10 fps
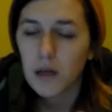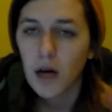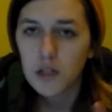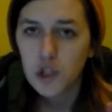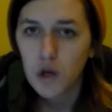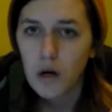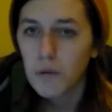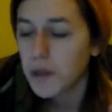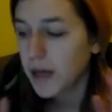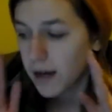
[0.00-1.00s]
Like I
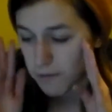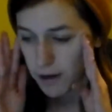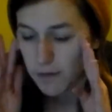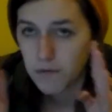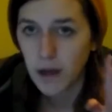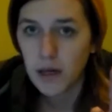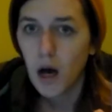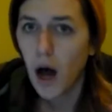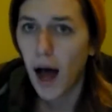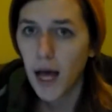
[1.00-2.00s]
struggle with getting rid of. Like
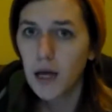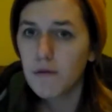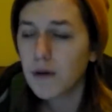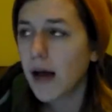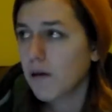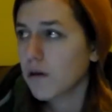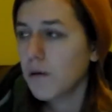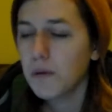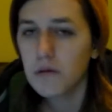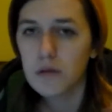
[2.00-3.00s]
I have
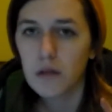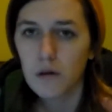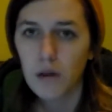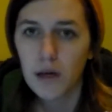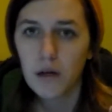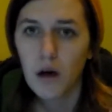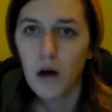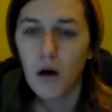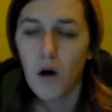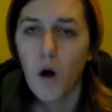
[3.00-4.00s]
cowgirl boots that are like
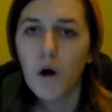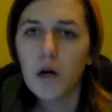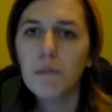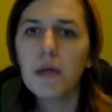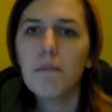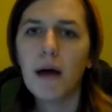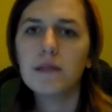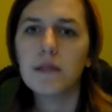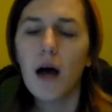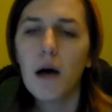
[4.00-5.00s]
horribly
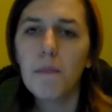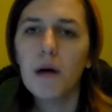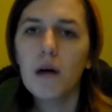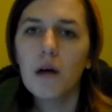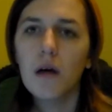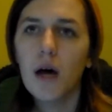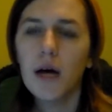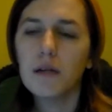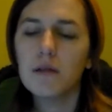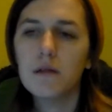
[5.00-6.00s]
messed up,
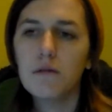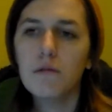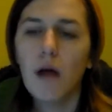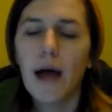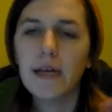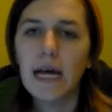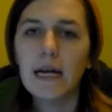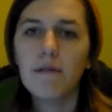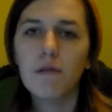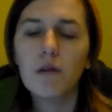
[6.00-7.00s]
and I
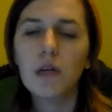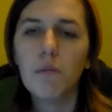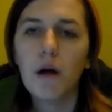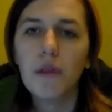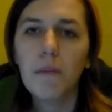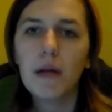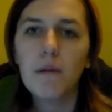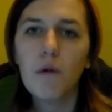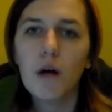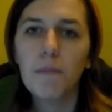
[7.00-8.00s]
can't even really wear them
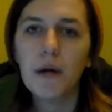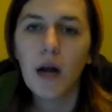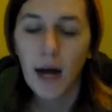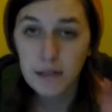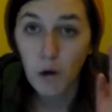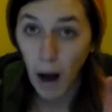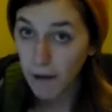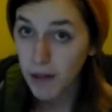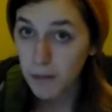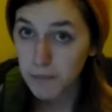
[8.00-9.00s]
anymore. But I still
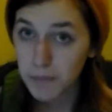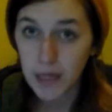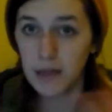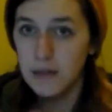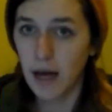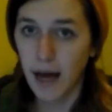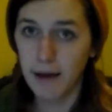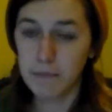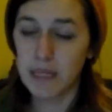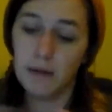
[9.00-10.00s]
have them because I
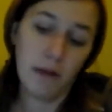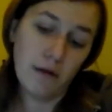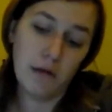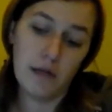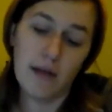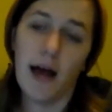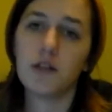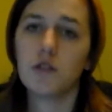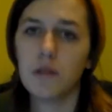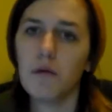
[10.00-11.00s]
am sentimentally
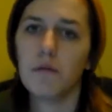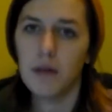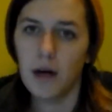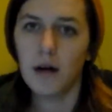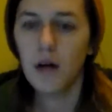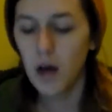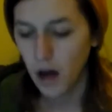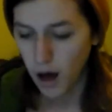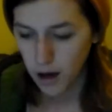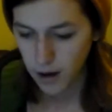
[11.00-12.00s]
attached. So there.
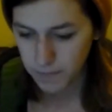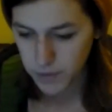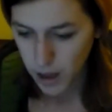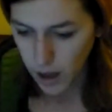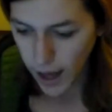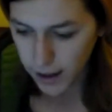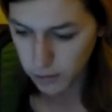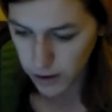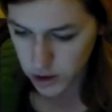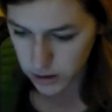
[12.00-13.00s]
Um,
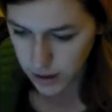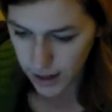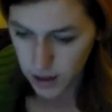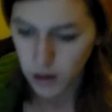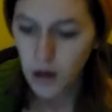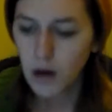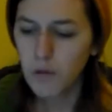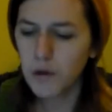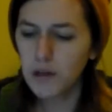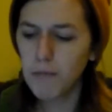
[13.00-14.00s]
and question ten:
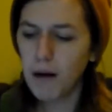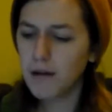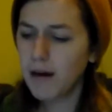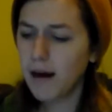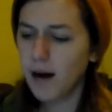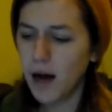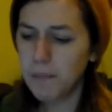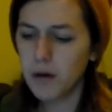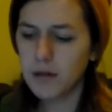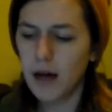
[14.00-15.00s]
Would you wear your hair
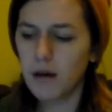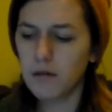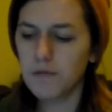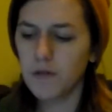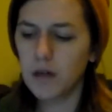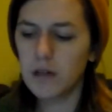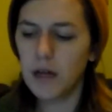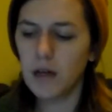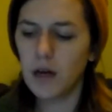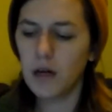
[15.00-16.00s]
up or down for a
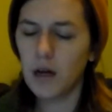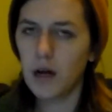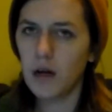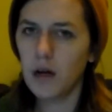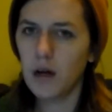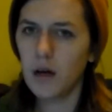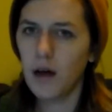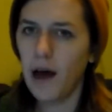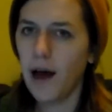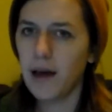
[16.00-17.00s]
date night?
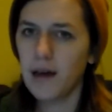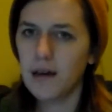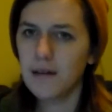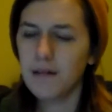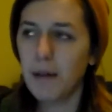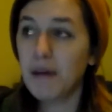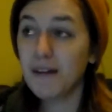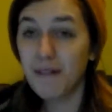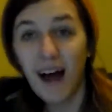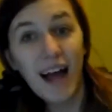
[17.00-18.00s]
I I
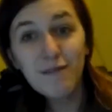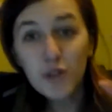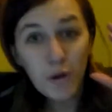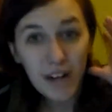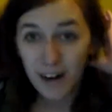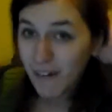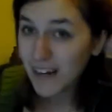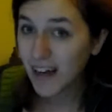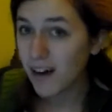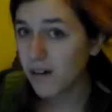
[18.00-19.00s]
mean, I have short hair
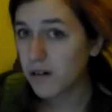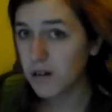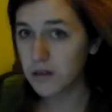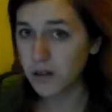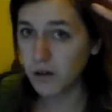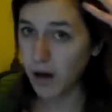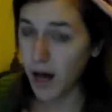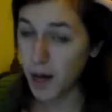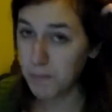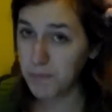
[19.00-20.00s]
right now, so
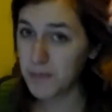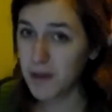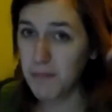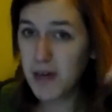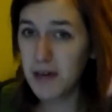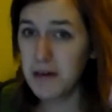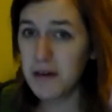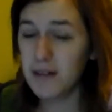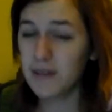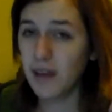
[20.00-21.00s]
up to me
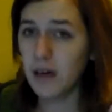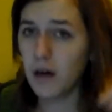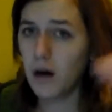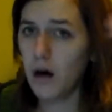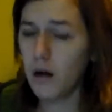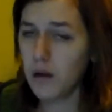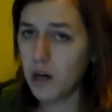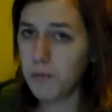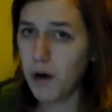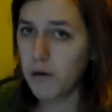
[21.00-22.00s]
is like a
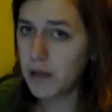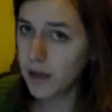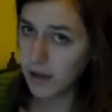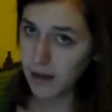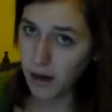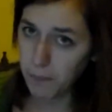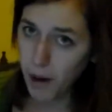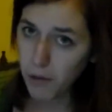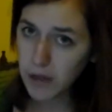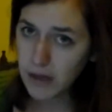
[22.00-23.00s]
low pony, like a
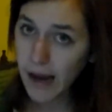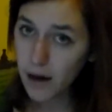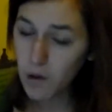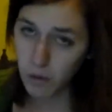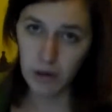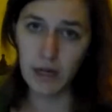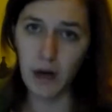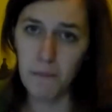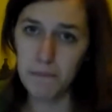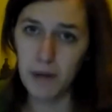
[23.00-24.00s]
ponytail or
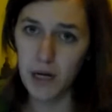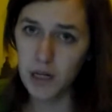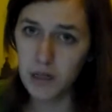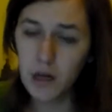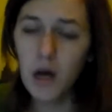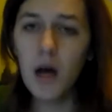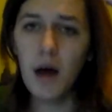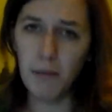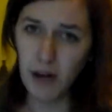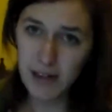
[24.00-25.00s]
like a bun.
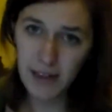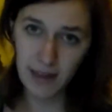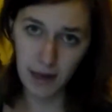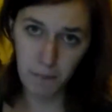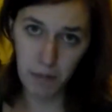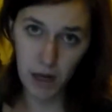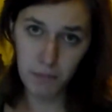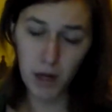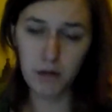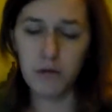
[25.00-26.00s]
I'm trying to get like a
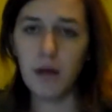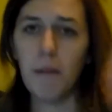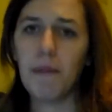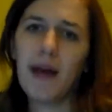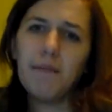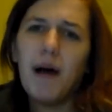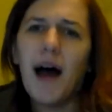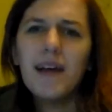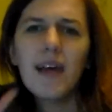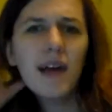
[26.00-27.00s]
big bun on the top of my head, but
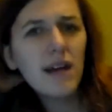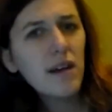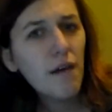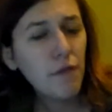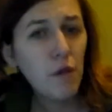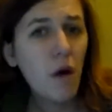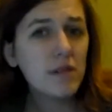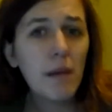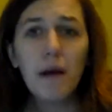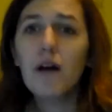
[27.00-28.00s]
I can't. For the
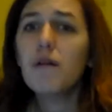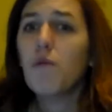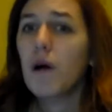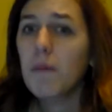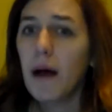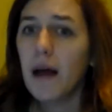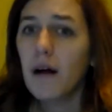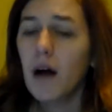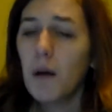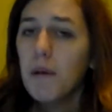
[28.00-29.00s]
longest time, I couldn't wear my
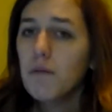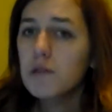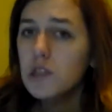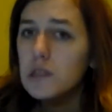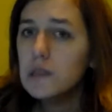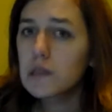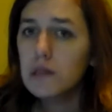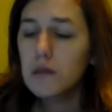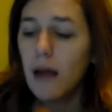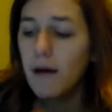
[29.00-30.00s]
hair up. It was just
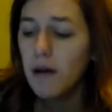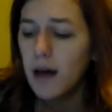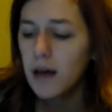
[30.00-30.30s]
down.